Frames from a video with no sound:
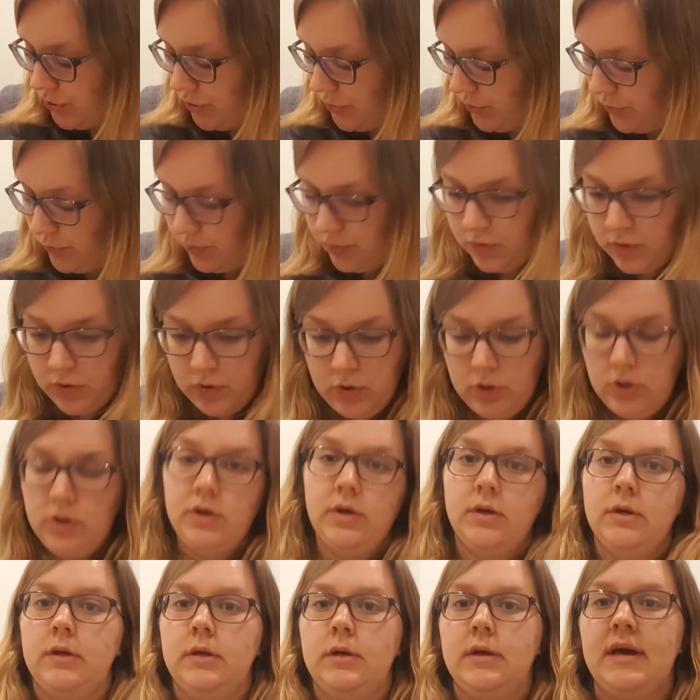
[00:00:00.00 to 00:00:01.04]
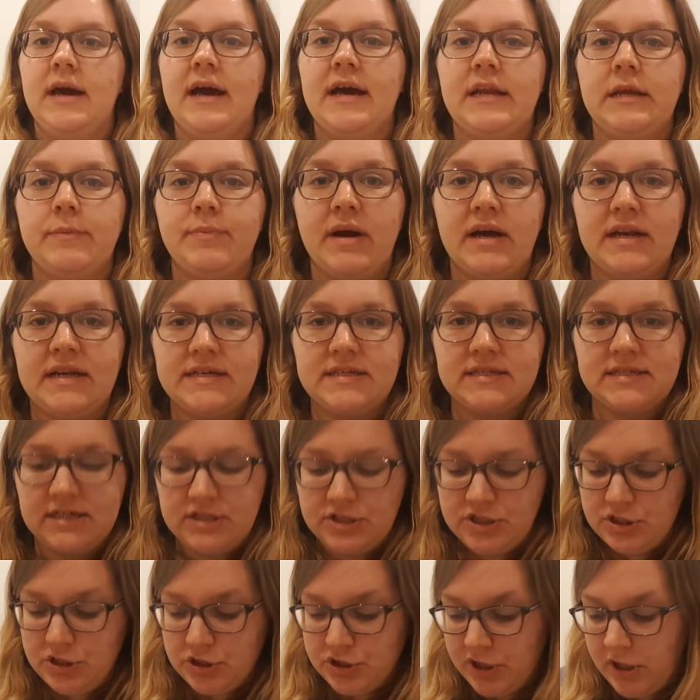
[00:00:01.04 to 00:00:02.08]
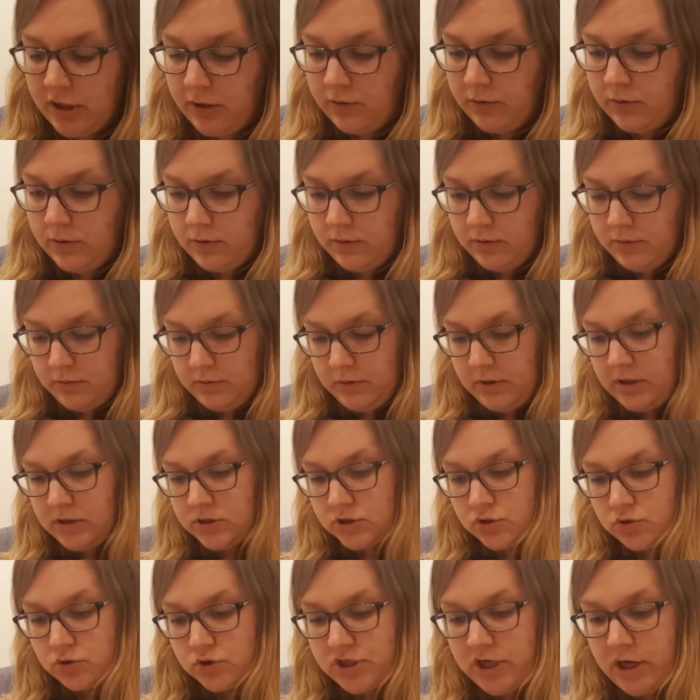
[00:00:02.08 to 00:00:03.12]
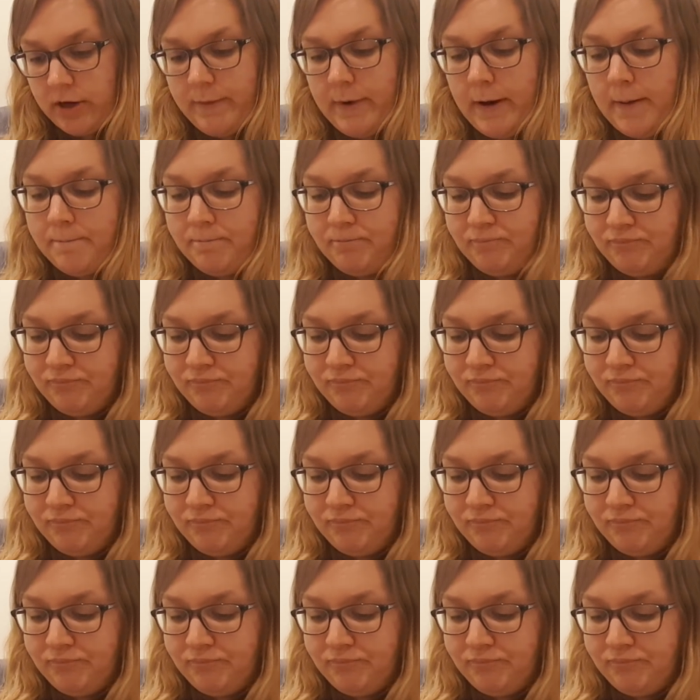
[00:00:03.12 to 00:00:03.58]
to Ali Pali Stitching Show last October.